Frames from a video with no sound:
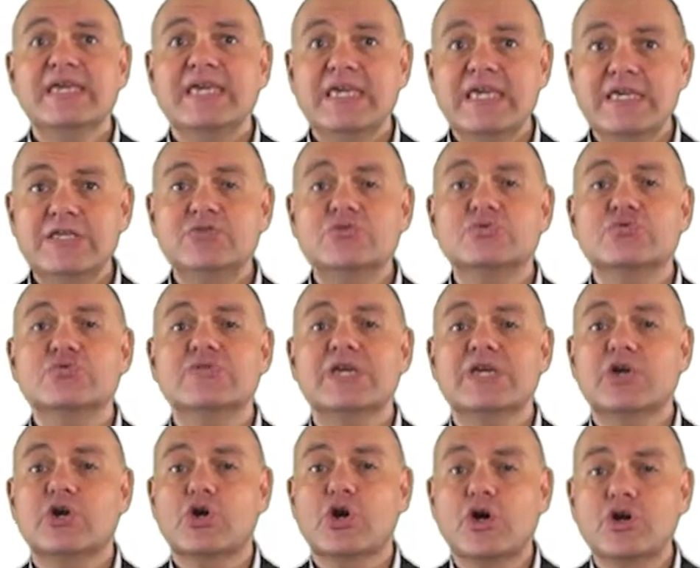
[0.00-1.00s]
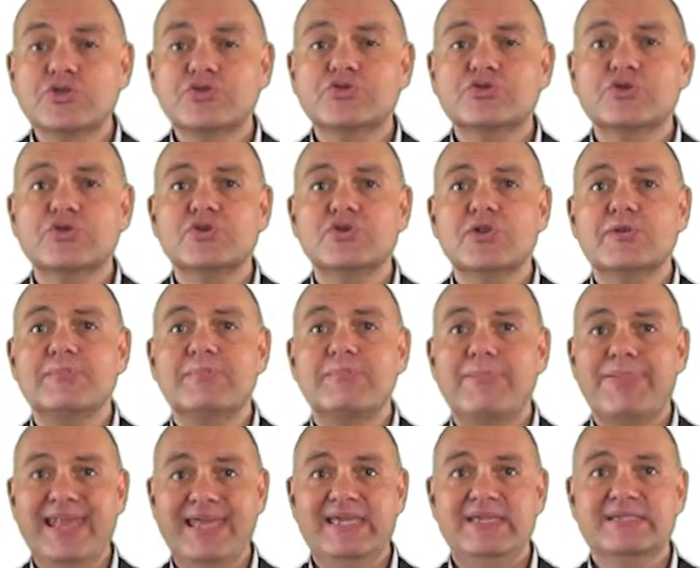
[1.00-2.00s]
into the control
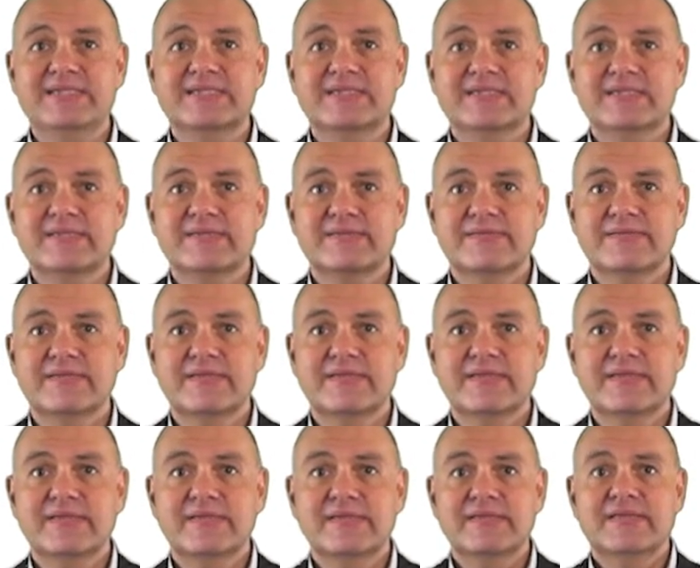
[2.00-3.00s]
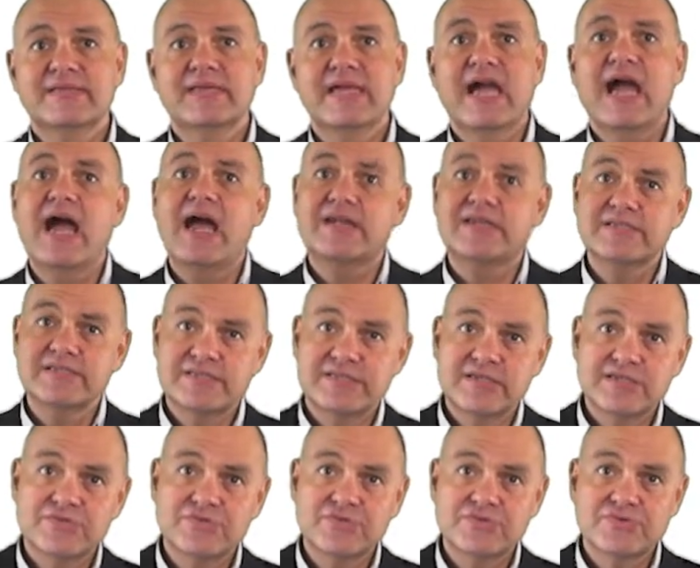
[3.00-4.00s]
place,
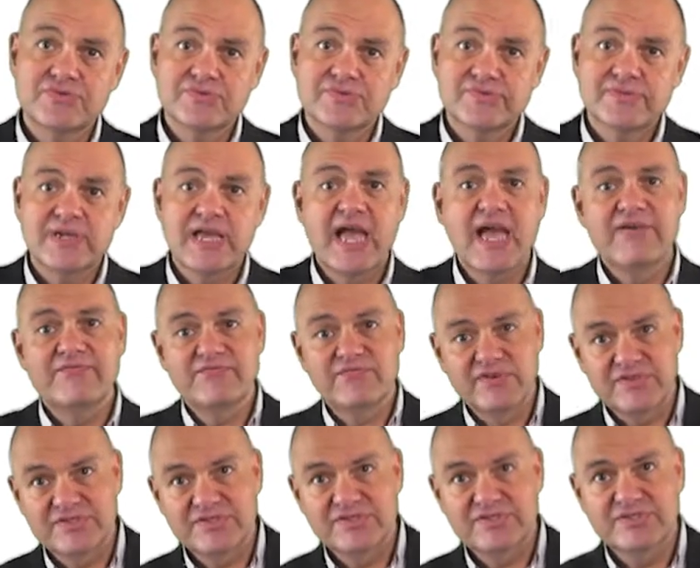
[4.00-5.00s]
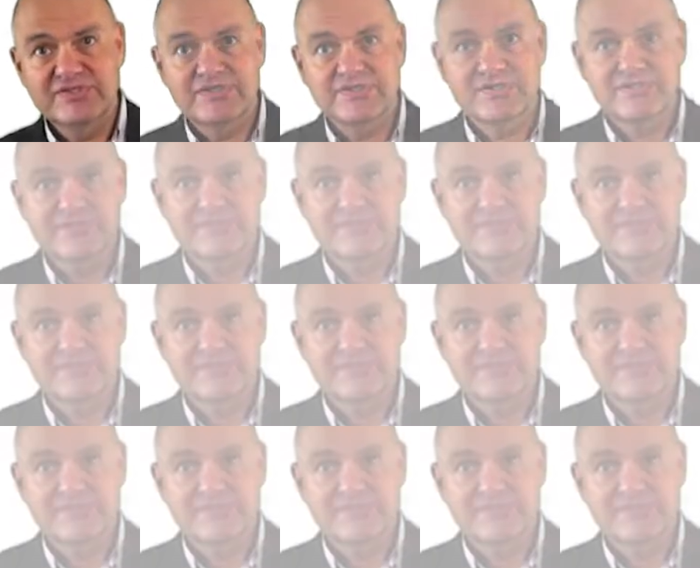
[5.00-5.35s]
architecture and functions.